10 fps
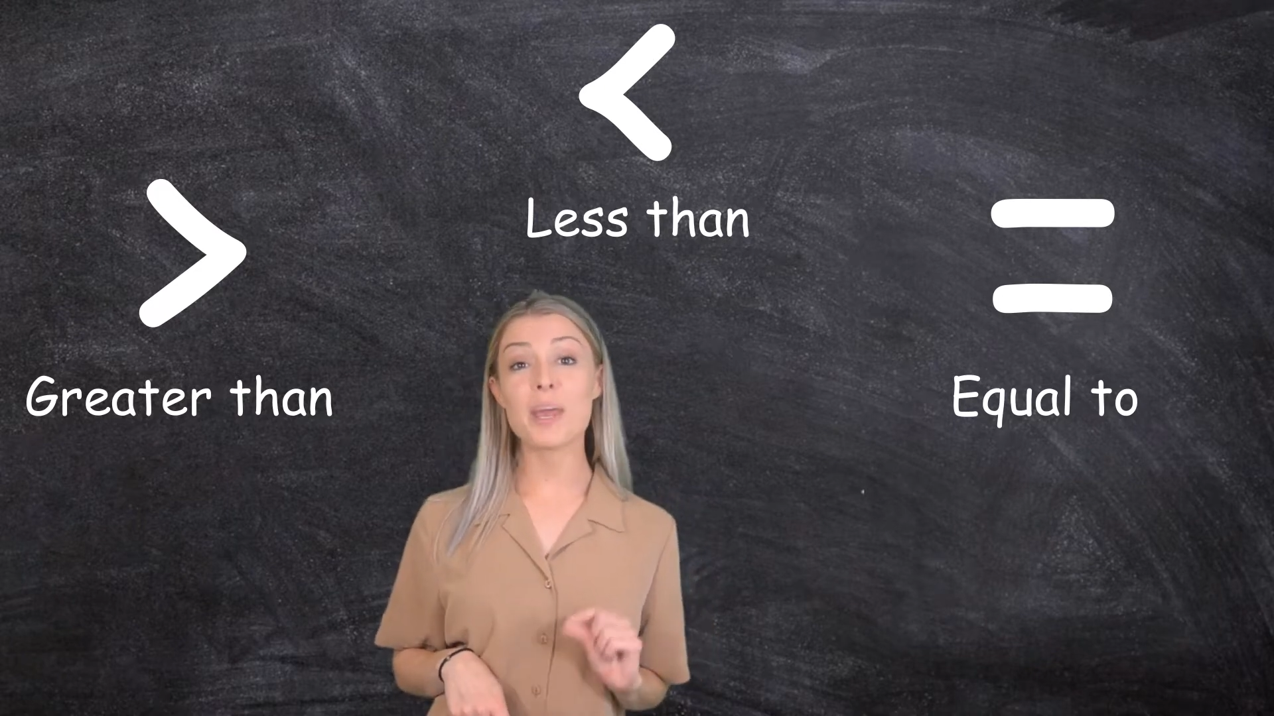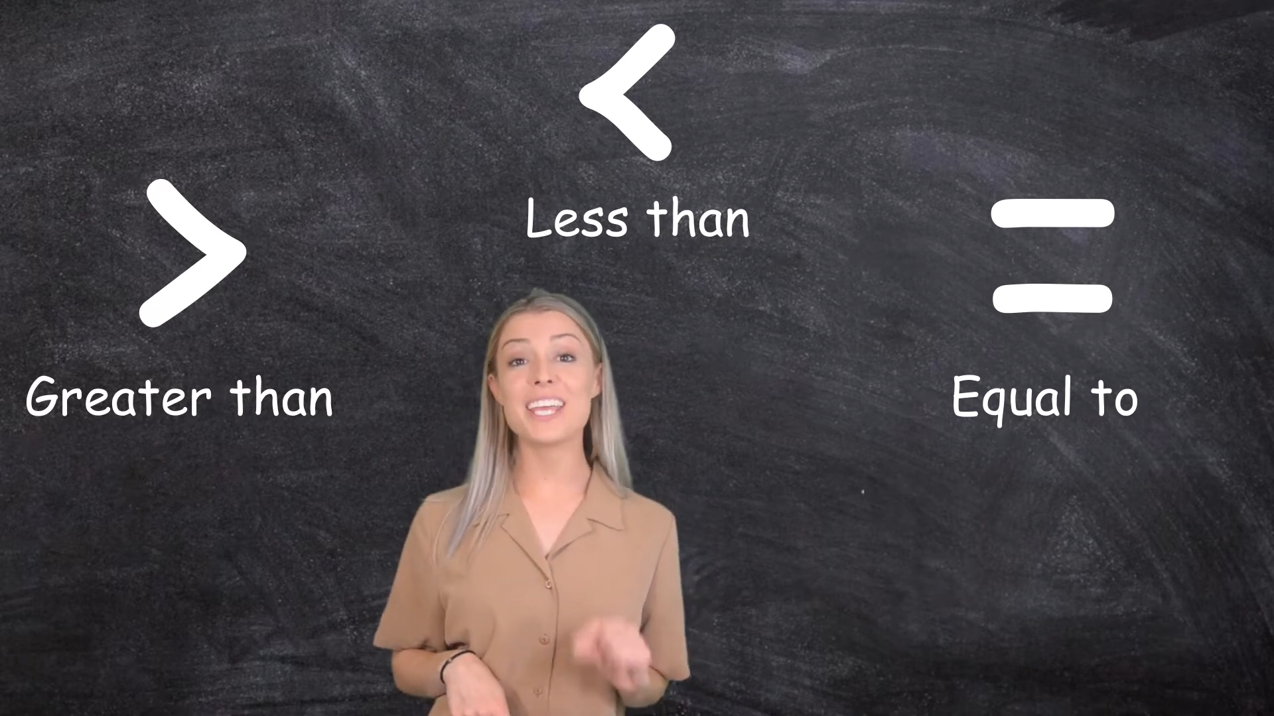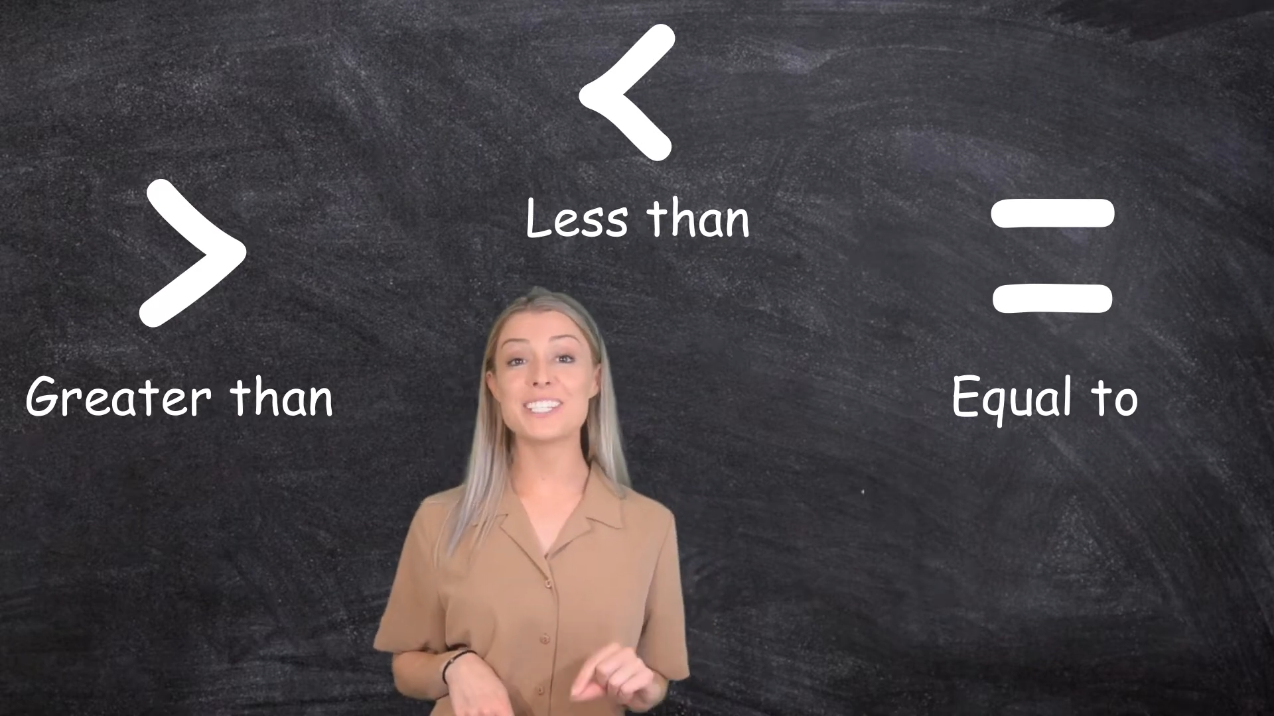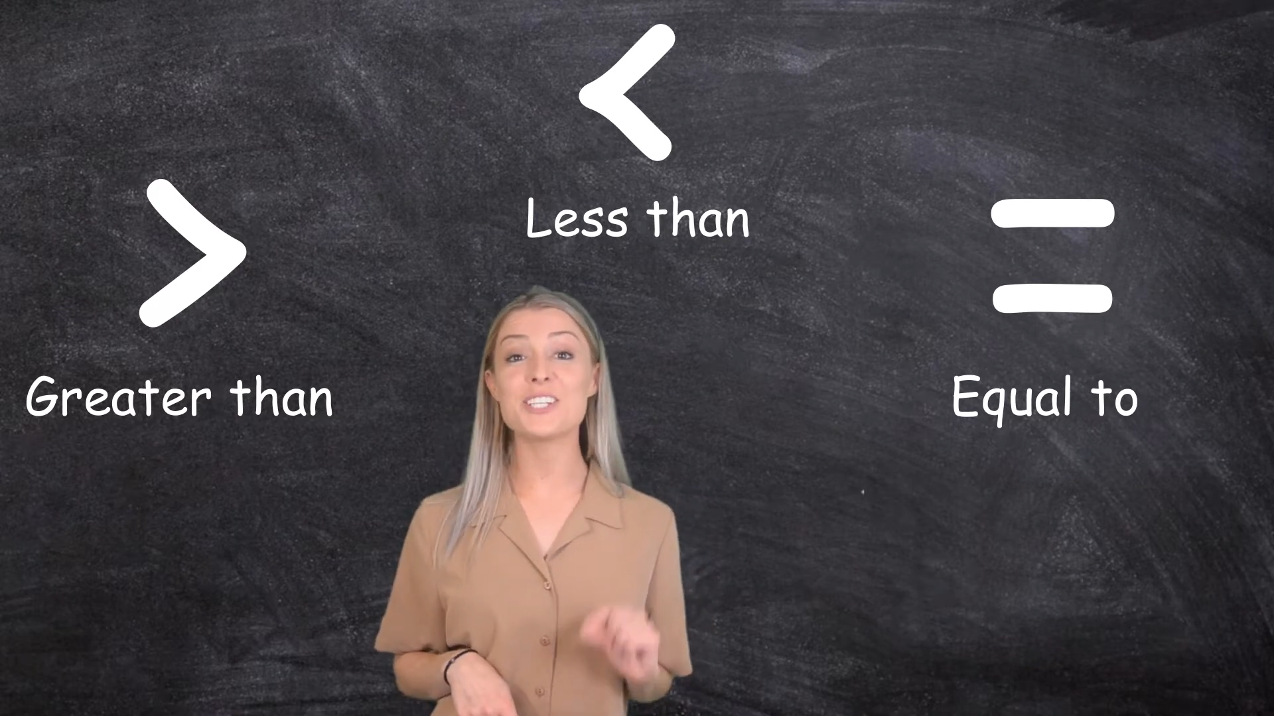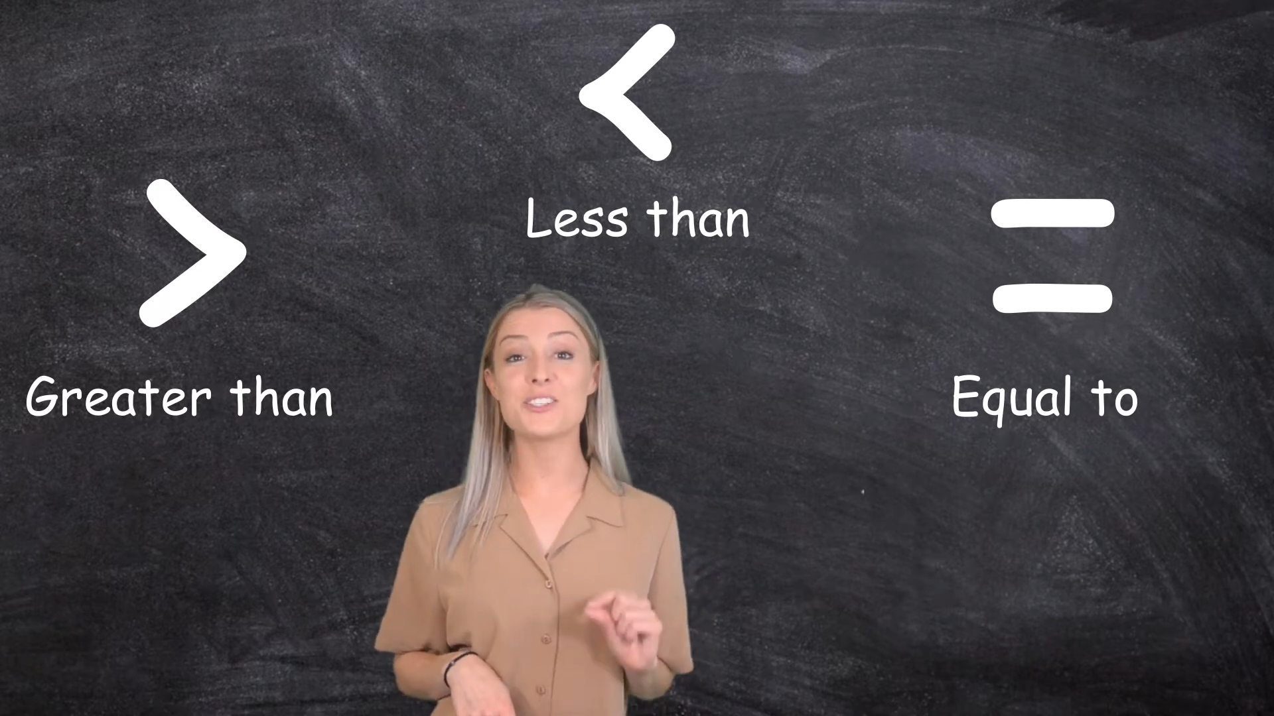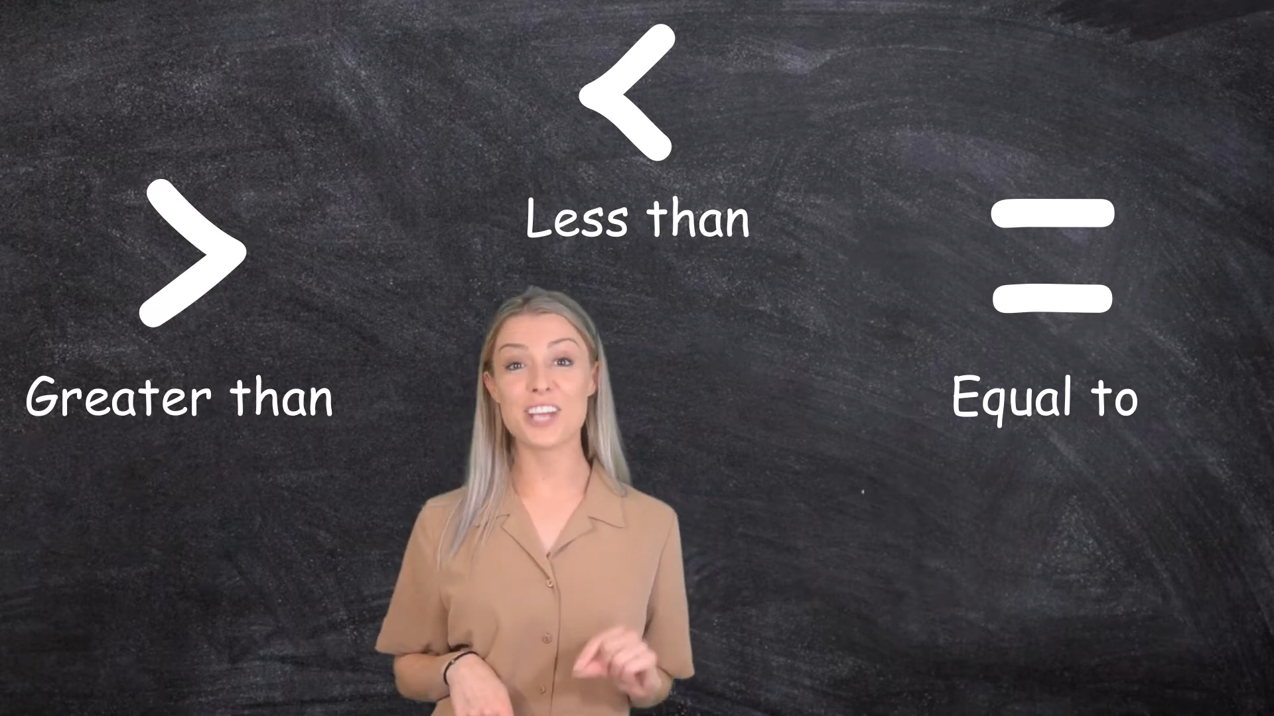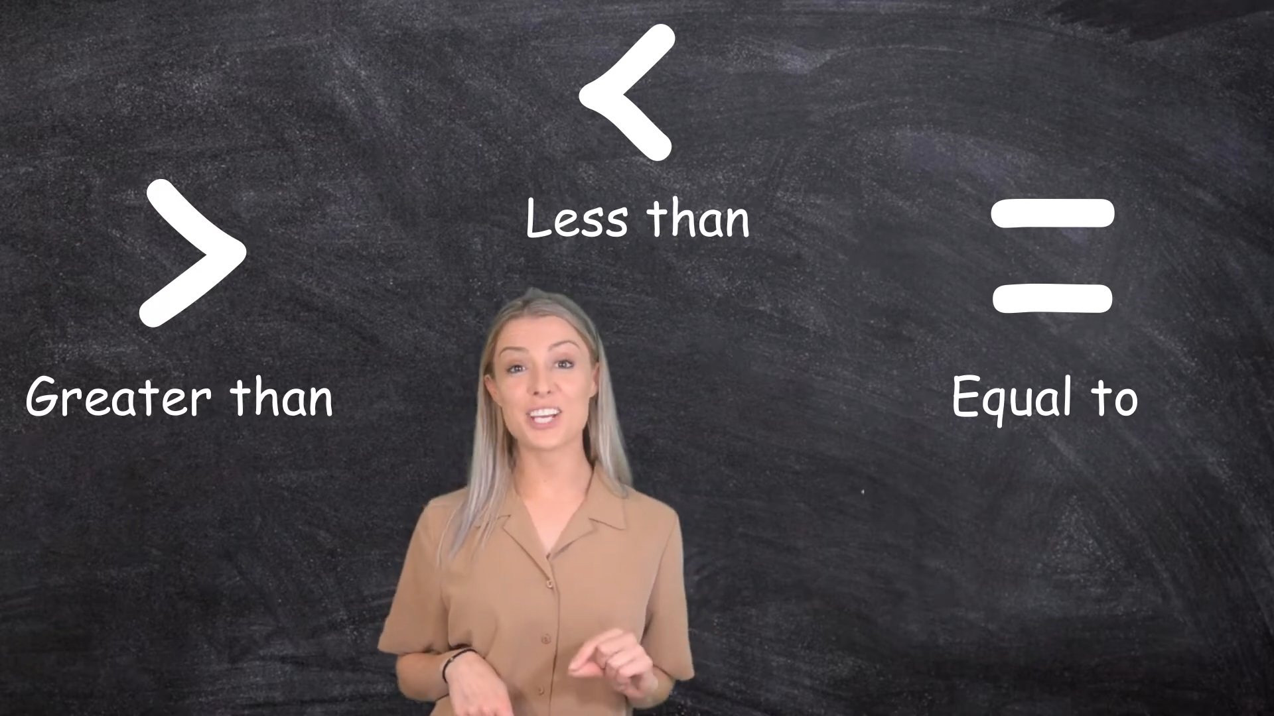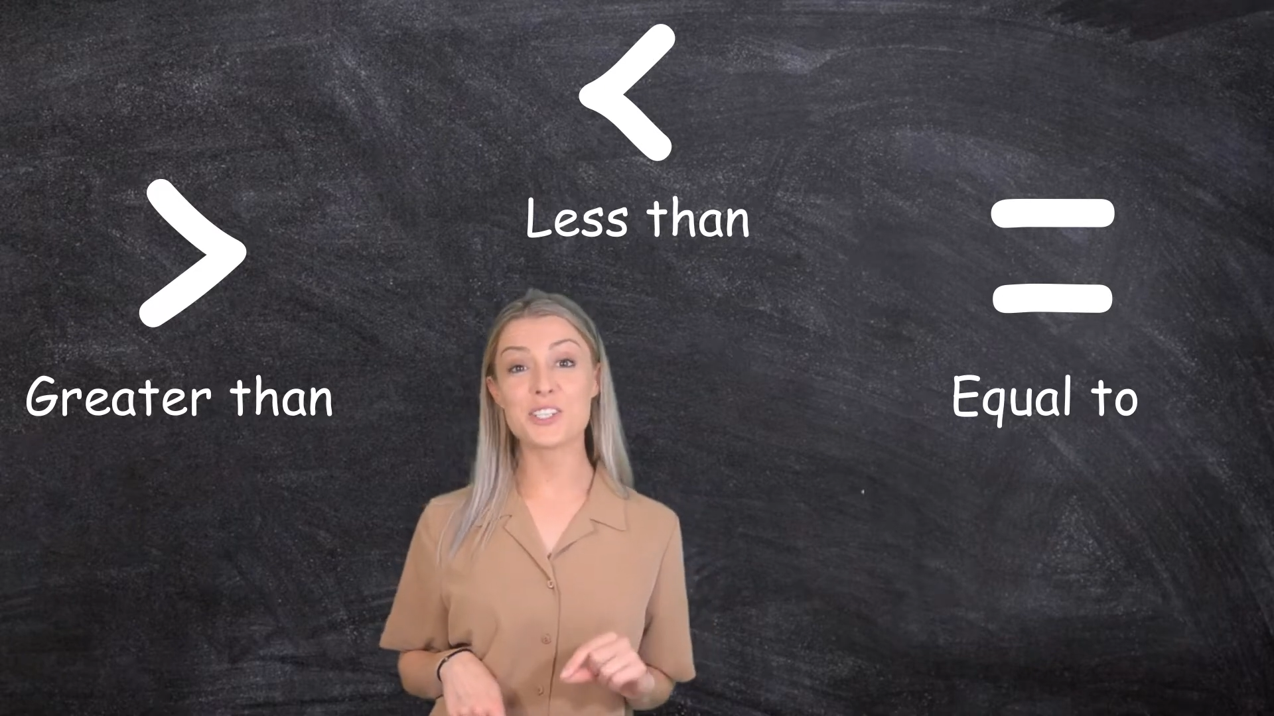easy trick